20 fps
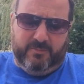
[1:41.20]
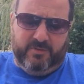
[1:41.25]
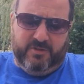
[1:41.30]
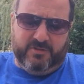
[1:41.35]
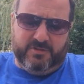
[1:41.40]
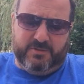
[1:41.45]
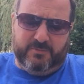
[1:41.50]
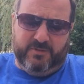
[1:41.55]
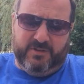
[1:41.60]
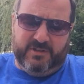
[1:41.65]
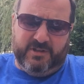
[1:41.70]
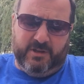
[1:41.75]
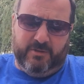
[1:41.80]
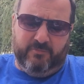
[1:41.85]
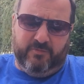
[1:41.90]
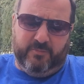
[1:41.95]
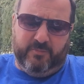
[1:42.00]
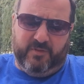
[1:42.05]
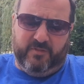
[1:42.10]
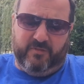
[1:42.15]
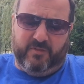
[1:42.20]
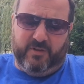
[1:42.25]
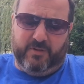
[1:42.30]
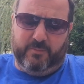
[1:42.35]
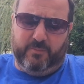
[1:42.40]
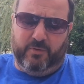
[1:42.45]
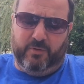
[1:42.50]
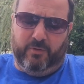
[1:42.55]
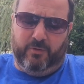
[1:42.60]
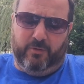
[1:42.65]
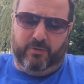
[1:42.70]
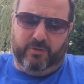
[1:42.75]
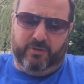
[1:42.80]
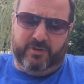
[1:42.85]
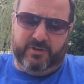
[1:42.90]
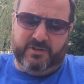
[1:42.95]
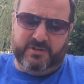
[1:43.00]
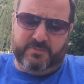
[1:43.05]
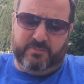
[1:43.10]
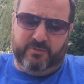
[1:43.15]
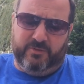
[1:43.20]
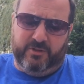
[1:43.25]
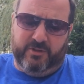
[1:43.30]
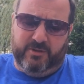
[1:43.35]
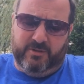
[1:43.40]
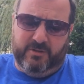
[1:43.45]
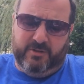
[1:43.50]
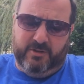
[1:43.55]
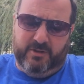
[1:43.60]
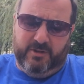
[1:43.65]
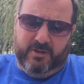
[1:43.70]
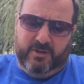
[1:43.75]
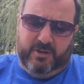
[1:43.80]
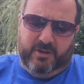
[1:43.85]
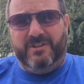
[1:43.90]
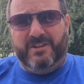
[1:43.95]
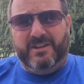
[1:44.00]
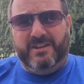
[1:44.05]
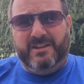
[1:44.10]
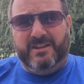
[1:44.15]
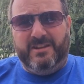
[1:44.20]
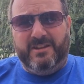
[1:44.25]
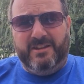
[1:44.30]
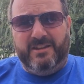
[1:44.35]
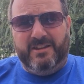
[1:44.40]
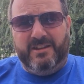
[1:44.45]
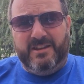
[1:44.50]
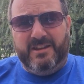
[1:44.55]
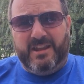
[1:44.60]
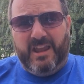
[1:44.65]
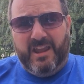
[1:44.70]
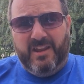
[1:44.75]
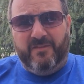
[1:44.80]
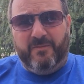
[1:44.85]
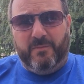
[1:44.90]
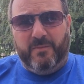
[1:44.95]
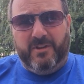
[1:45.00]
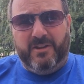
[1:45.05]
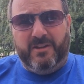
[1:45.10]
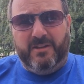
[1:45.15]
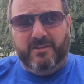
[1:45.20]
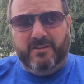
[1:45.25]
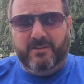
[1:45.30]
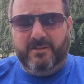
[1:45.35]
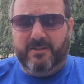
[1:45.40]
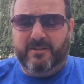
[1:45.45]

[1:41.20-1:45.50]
because I went down with my friend Paul and his brother, he gave me